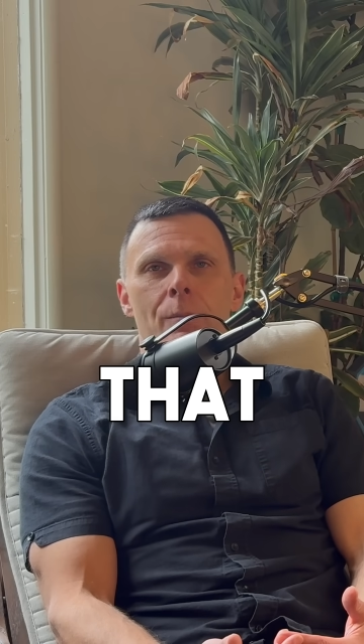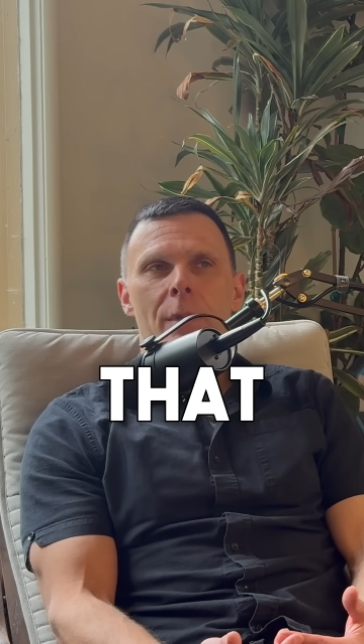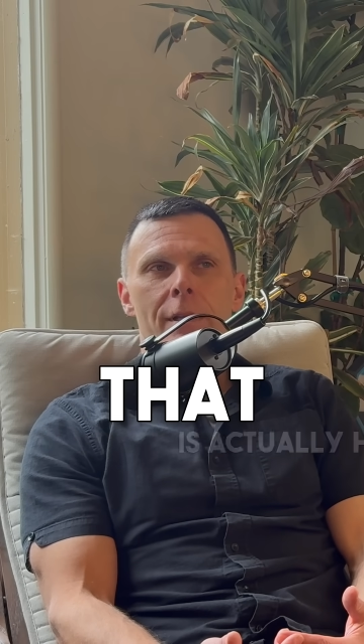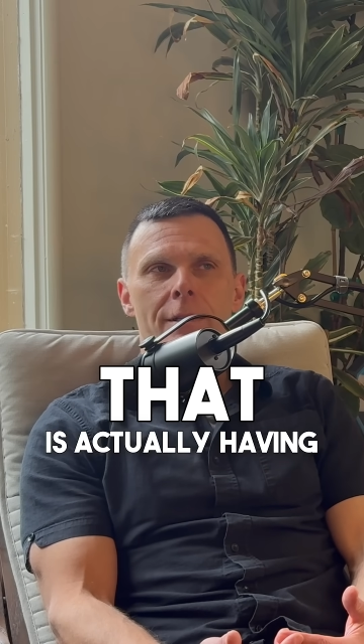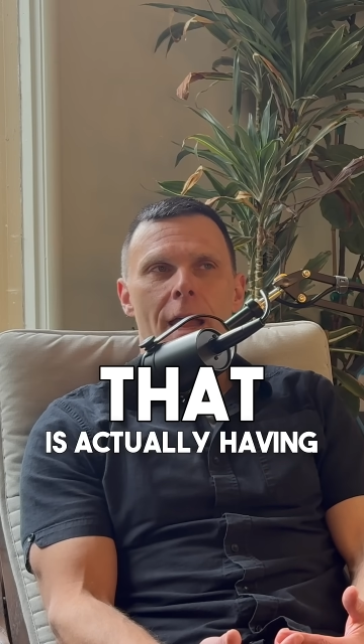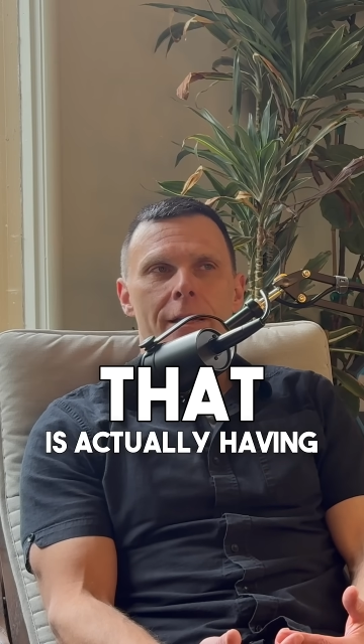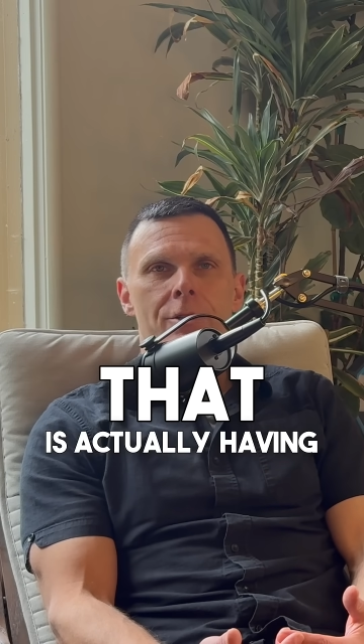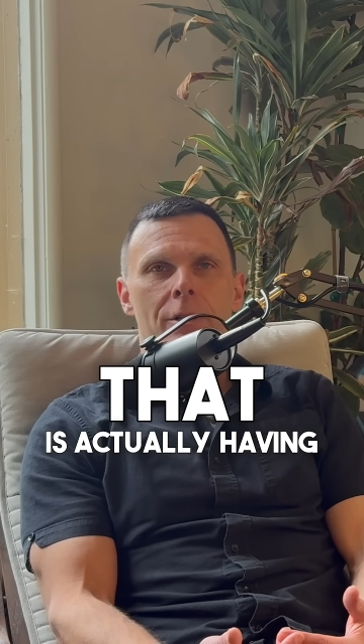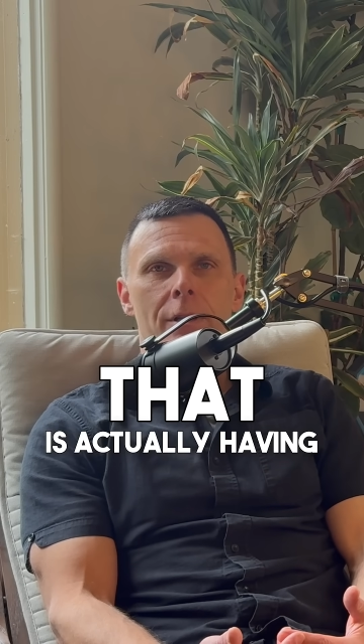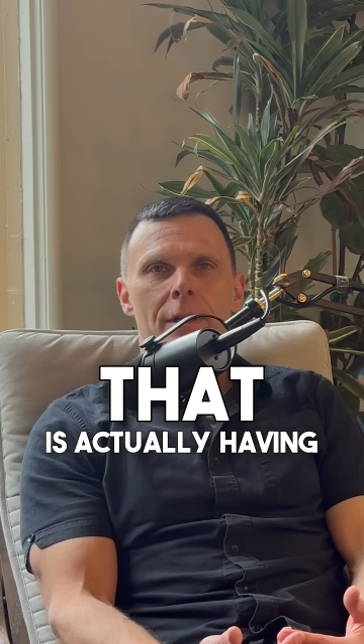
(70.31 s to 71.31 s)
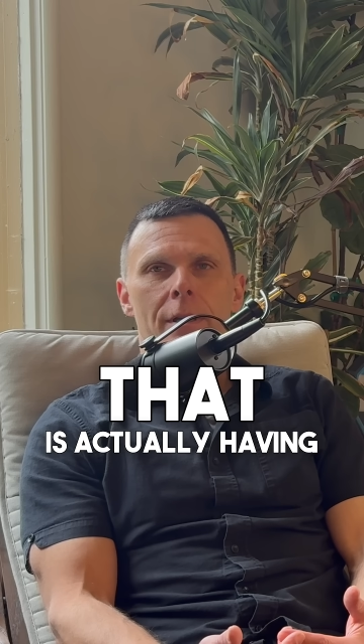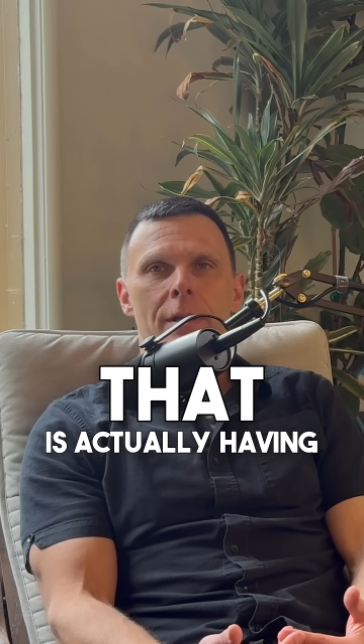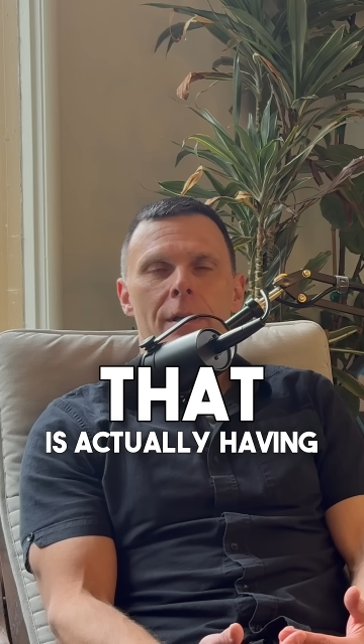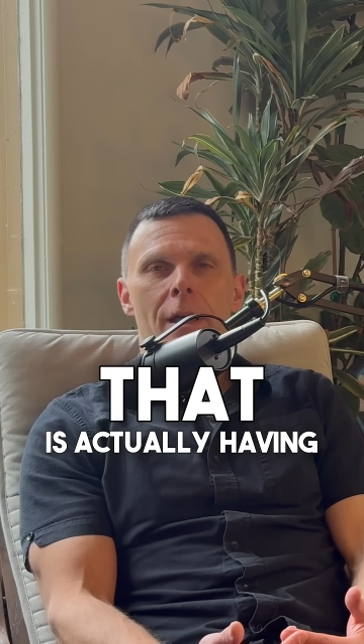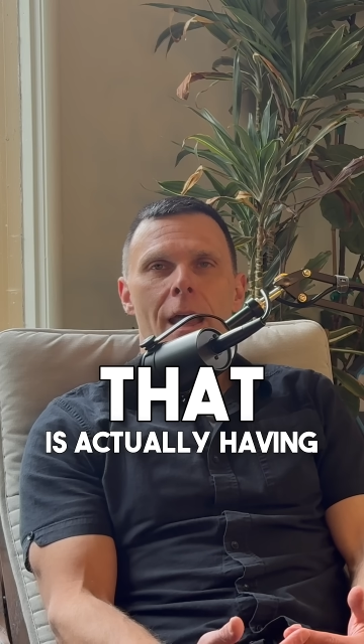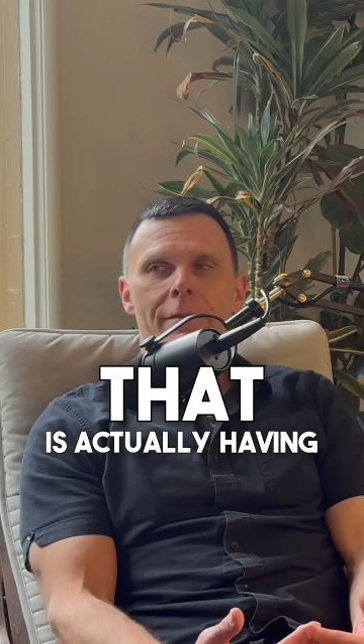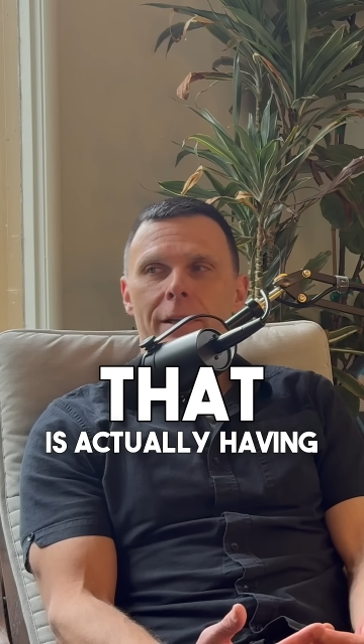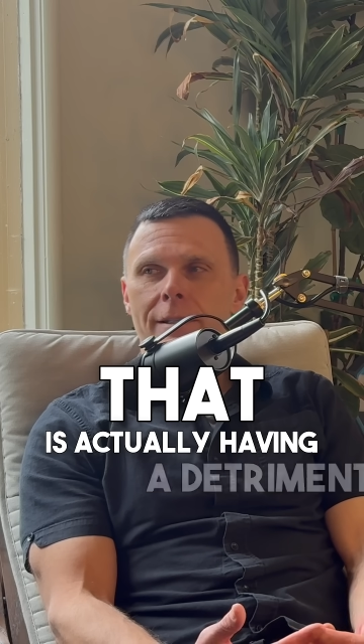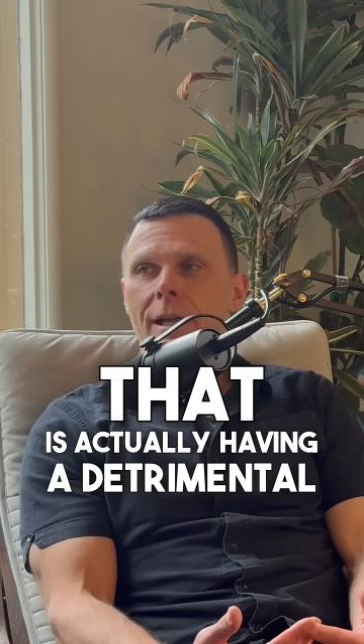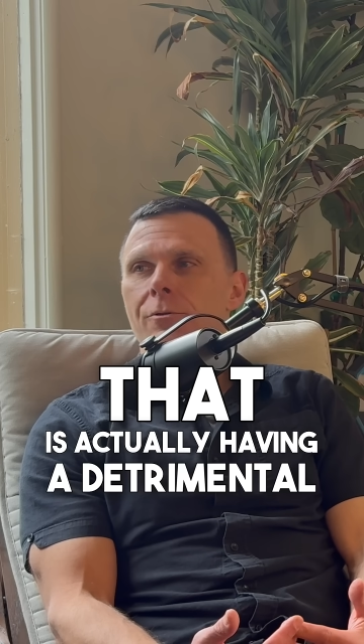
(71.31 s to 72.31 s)
is actually having
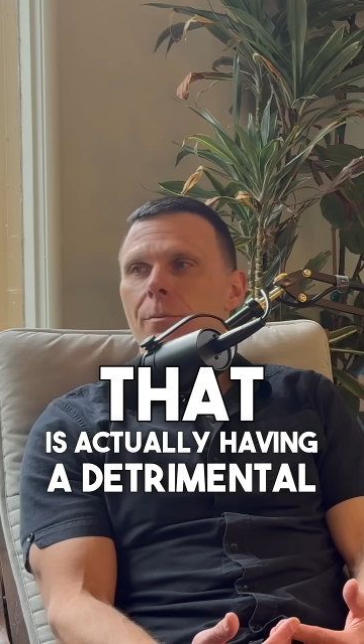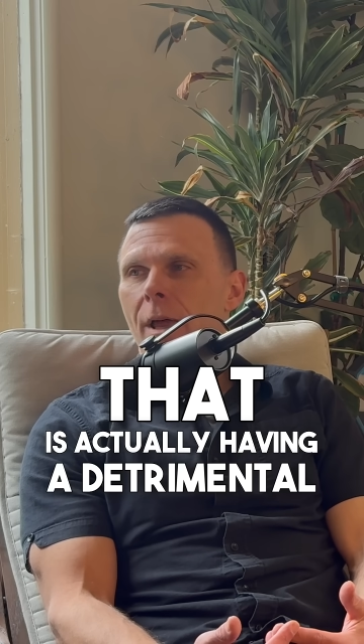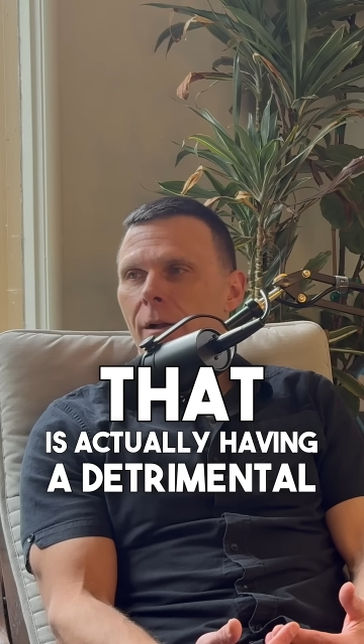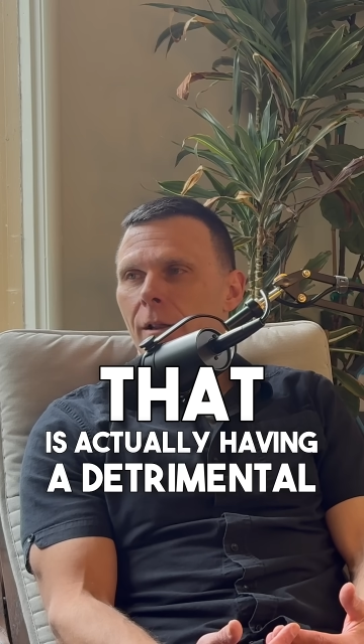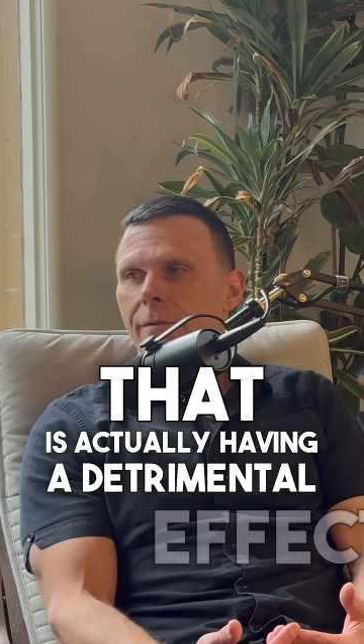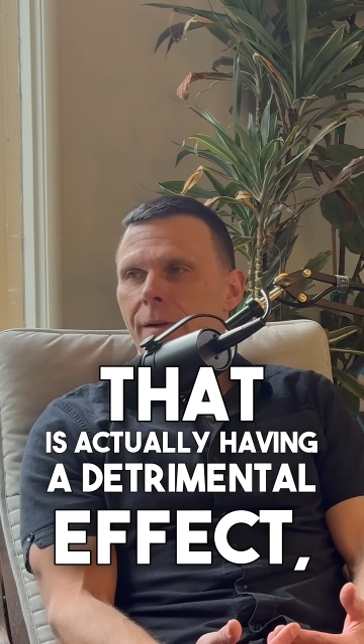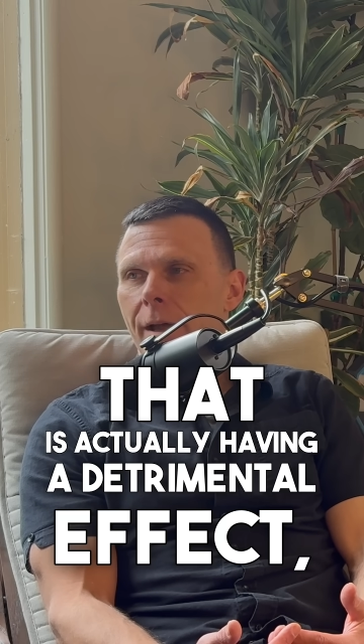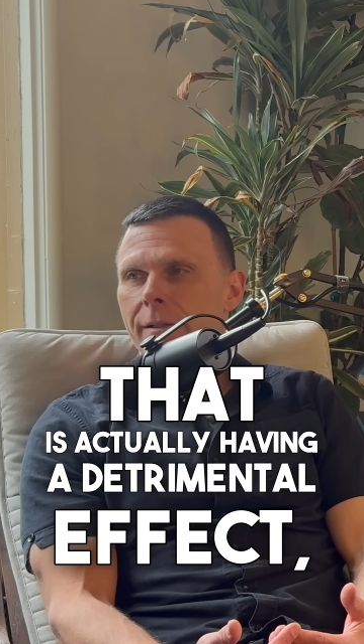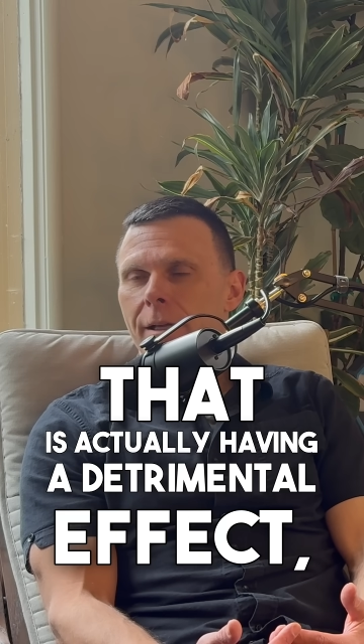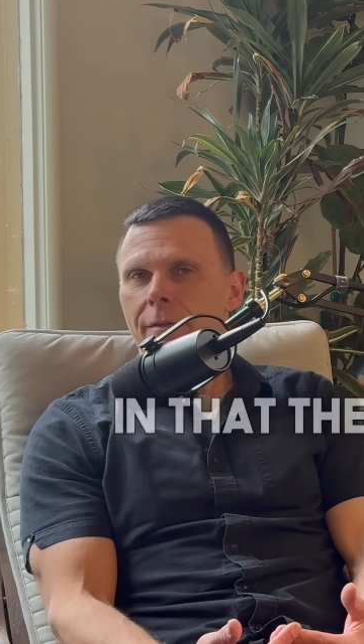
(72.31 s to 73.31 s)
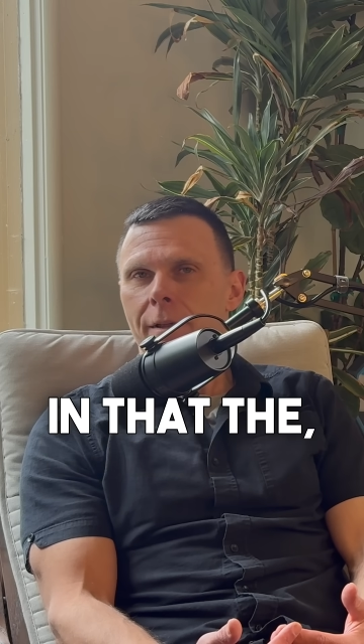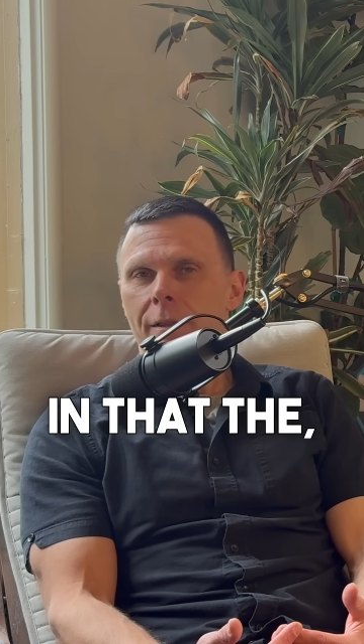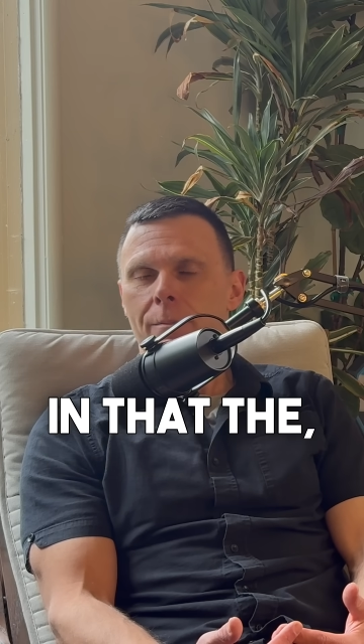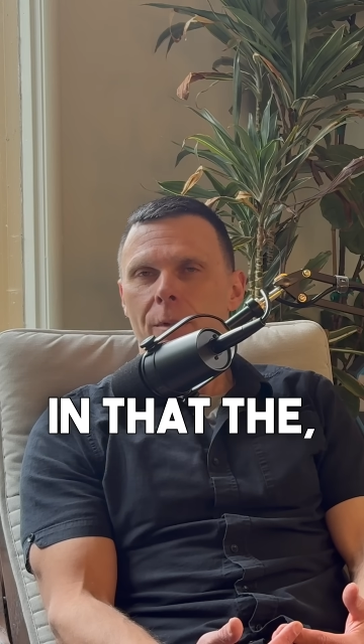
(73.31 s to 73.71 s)
a detrimental effect in that the,